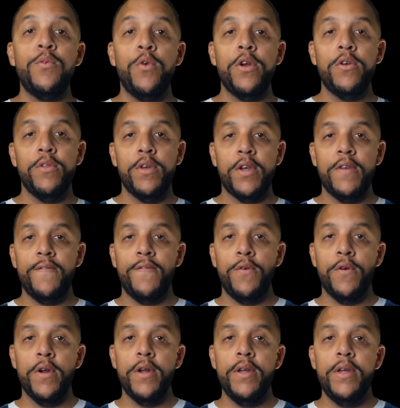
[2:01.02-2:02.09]
what you're looking
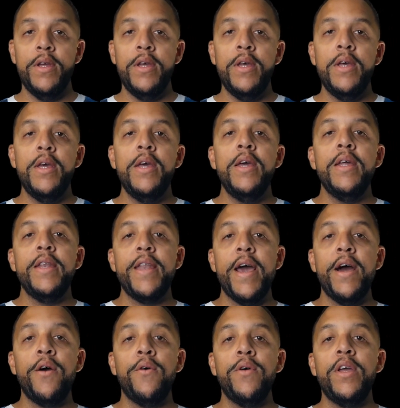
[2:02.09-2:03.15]
for.
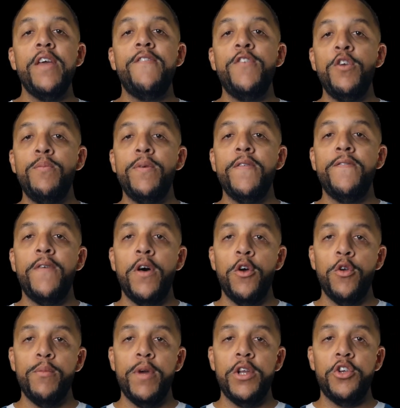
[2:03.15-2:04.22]
Now, if you've been
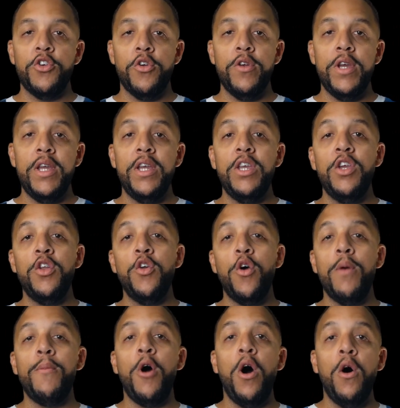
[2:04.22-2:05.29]
following my journey, you know
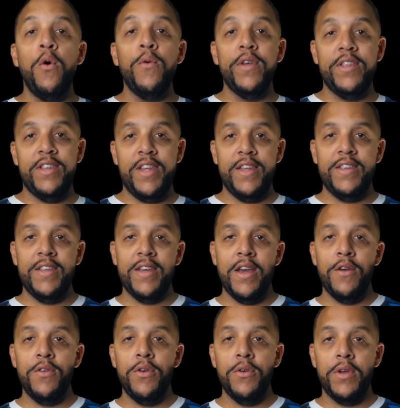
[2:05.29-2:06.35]
I'm always testing
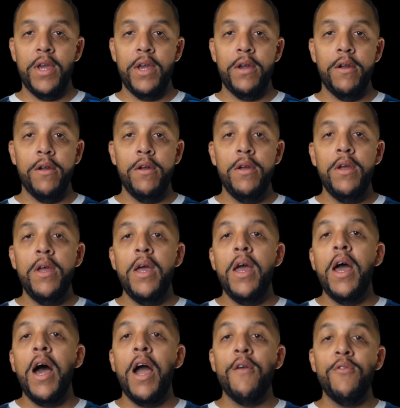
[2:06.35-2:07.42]
out new gear.
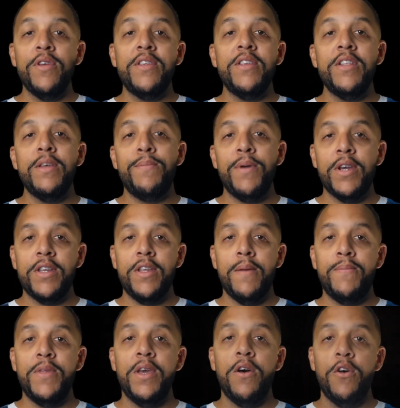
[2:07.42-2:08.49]
I recently picked
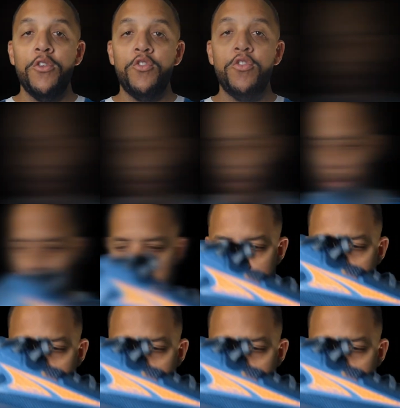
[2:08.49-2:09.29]
up the Altra Timp